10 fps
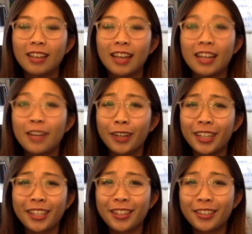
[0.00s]
I didn't
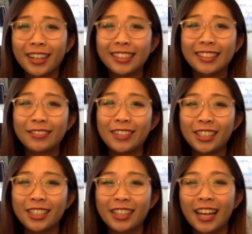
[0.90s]
want to go across the
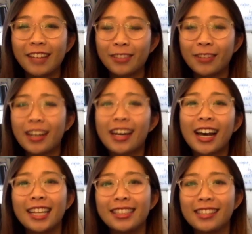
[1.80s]
finish line with red
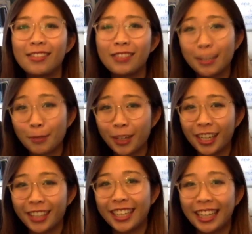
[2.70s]
eyes and feeling more
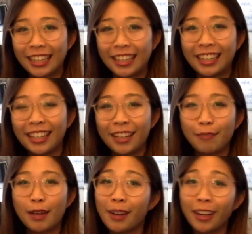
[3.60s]
irritated than
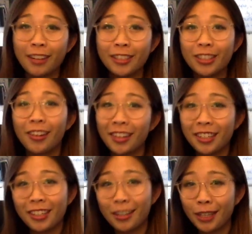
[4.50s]
my body was already
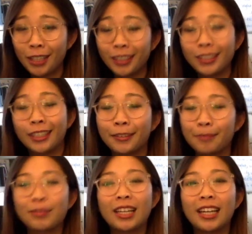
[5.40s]
going to feel. So
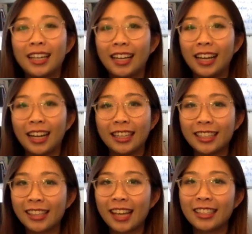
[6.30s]

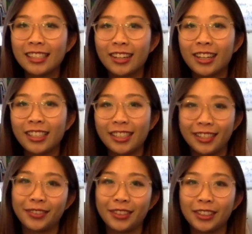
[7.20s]
sunglasses are
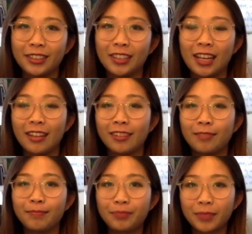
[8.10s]
useful
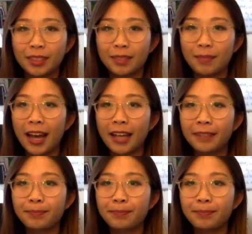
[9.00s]
to buy.